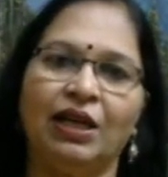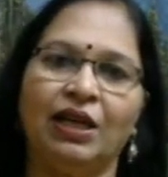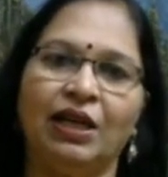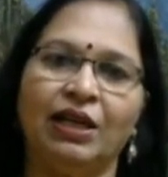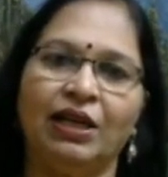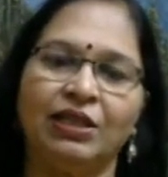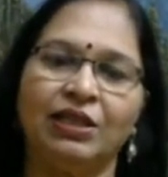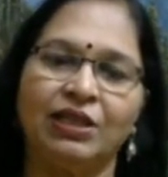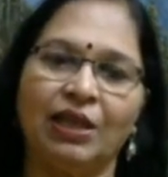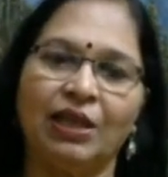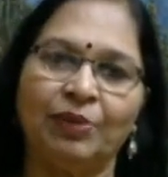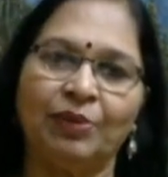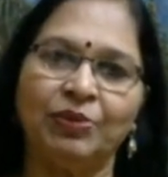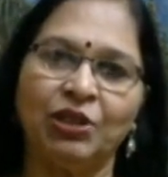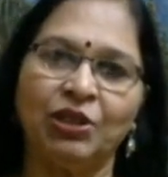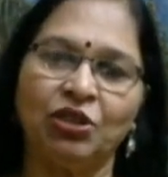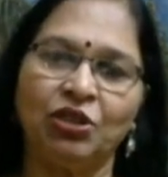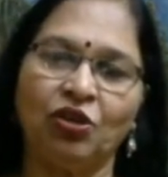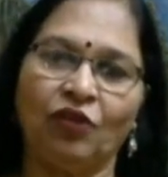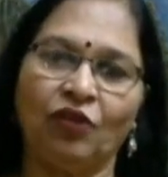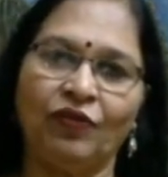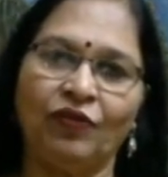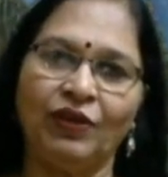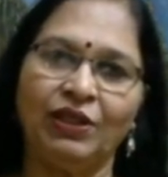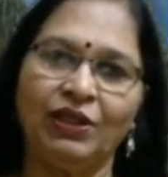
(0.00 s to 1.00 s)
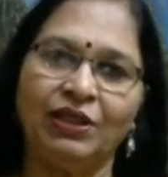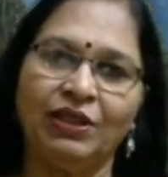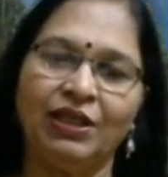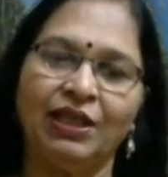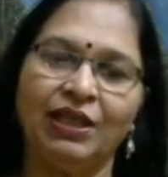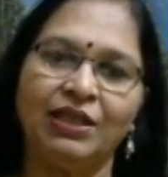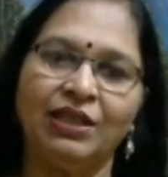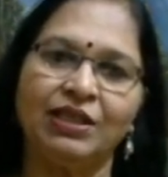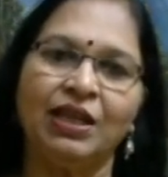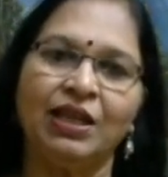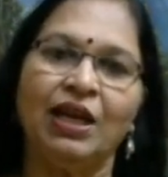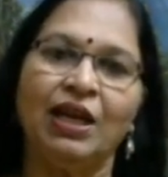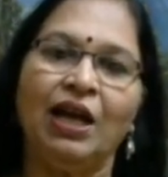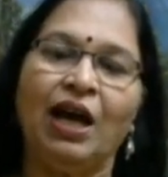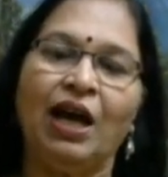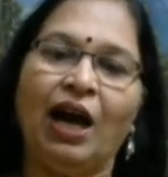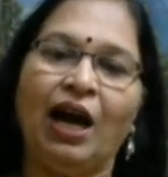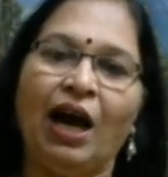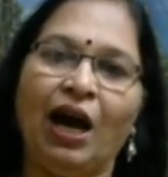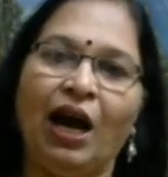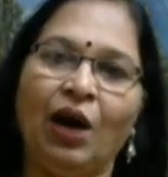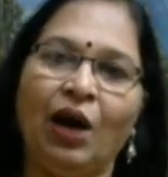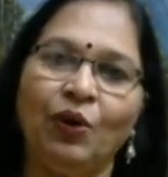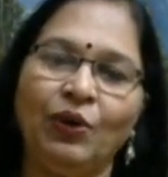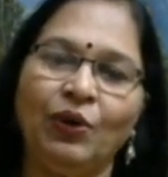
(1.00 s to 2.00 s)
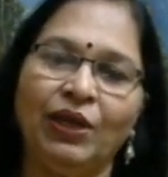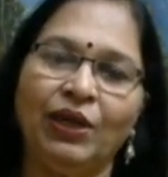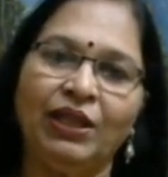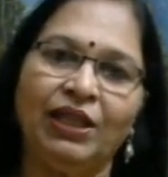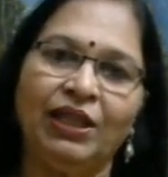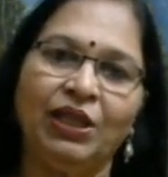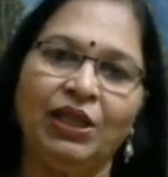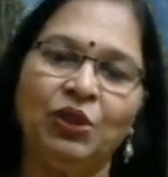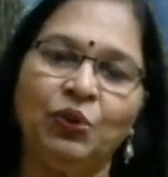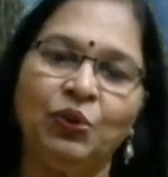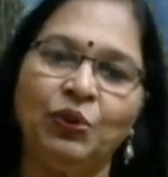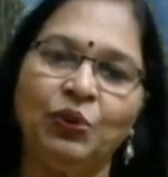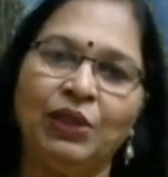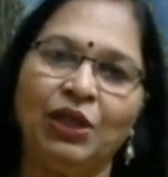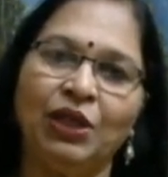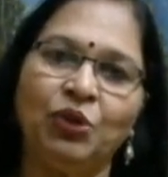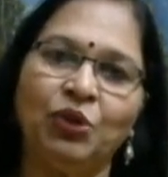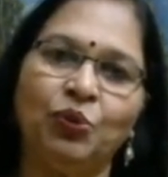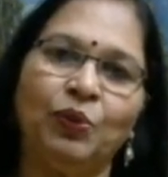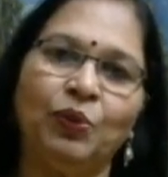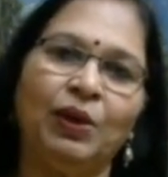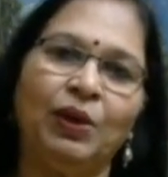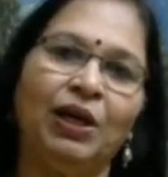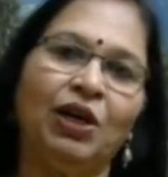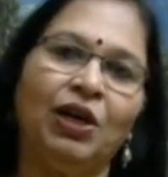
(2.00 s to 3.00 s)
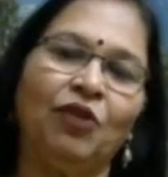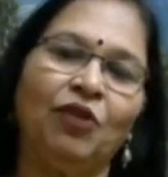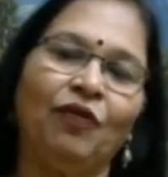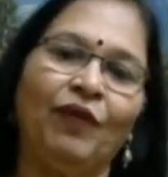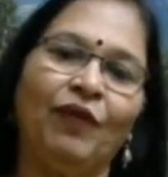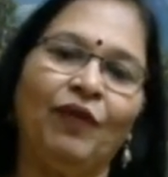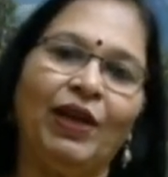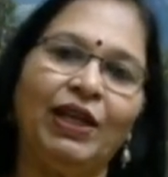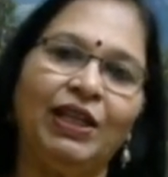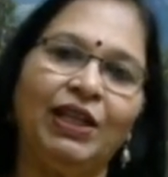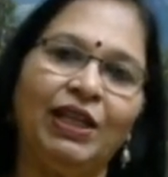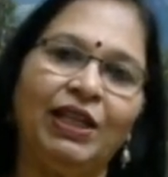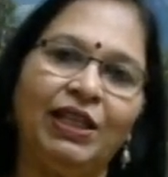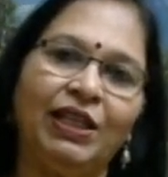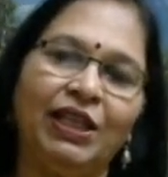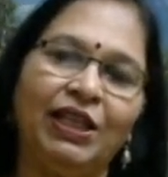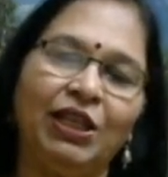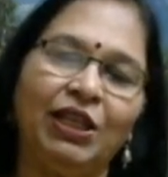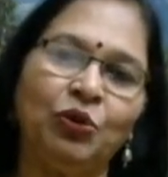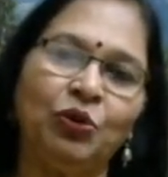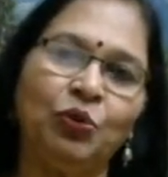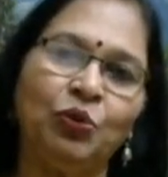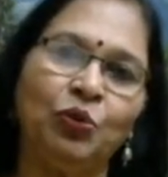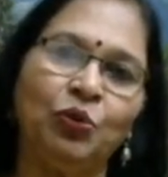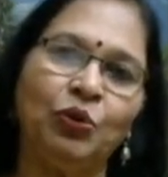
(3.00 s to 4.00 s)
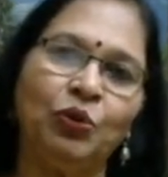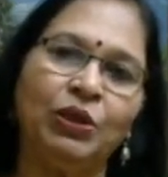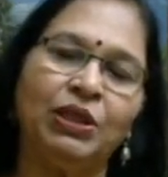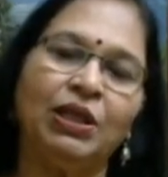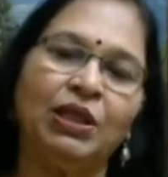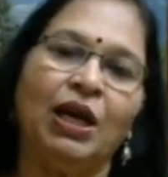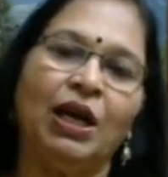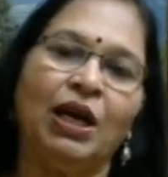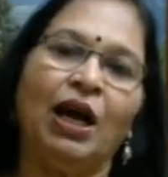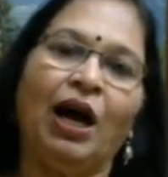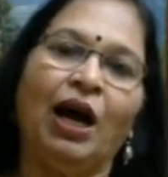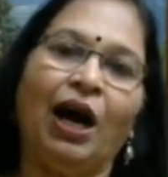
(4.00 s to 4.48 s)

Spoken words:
subject of interest, how did they do that work, when did they do it,